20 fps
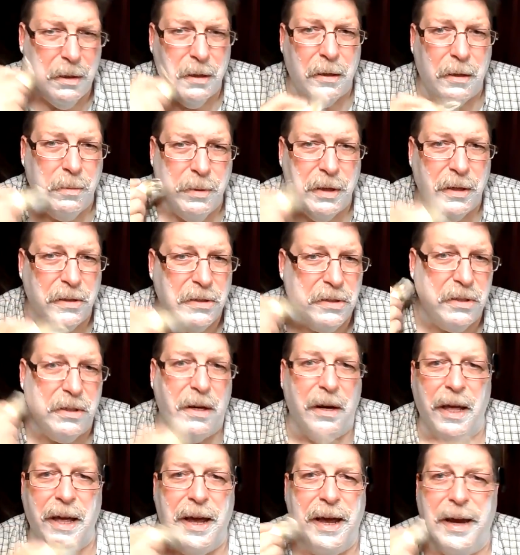little bit
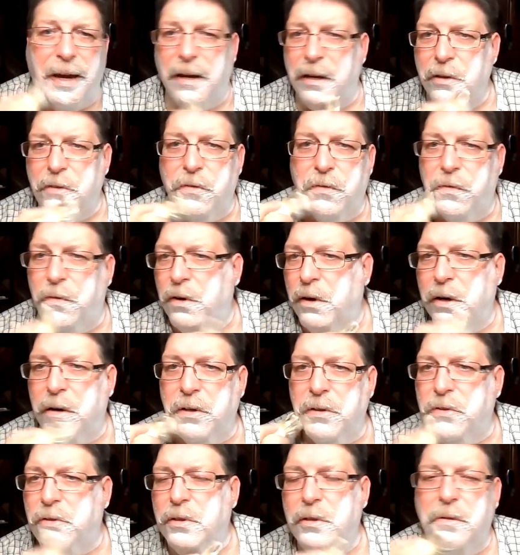of slack as
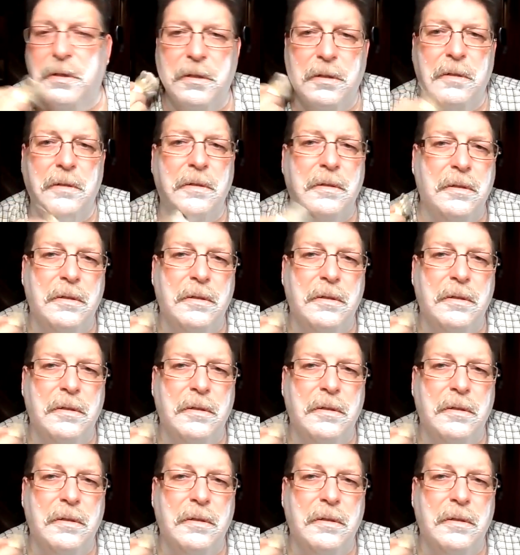far as